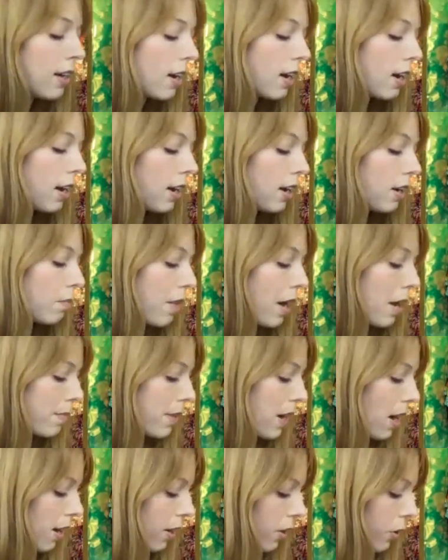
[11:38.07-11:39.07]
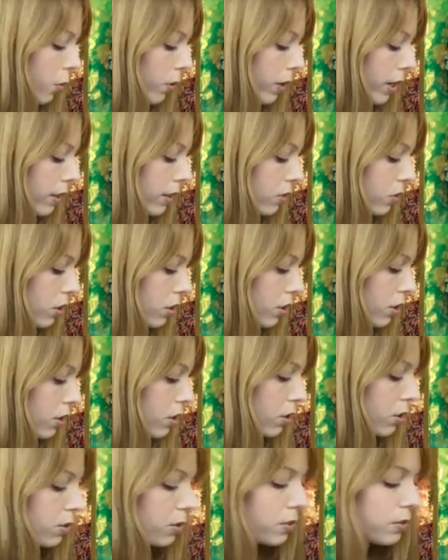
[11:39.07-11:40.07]
I'm not going
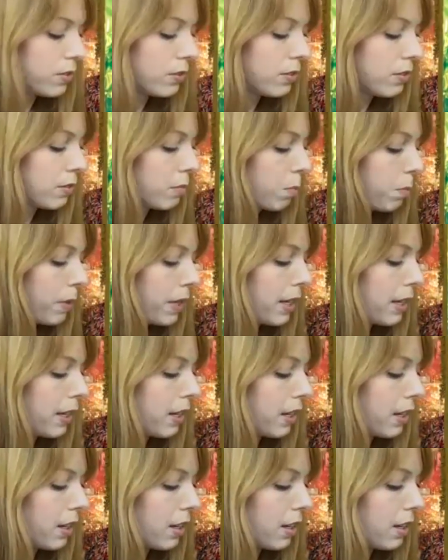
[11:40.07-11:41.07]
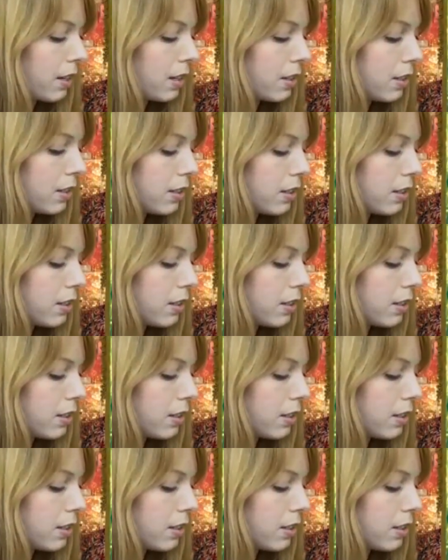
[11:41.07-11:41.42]
to be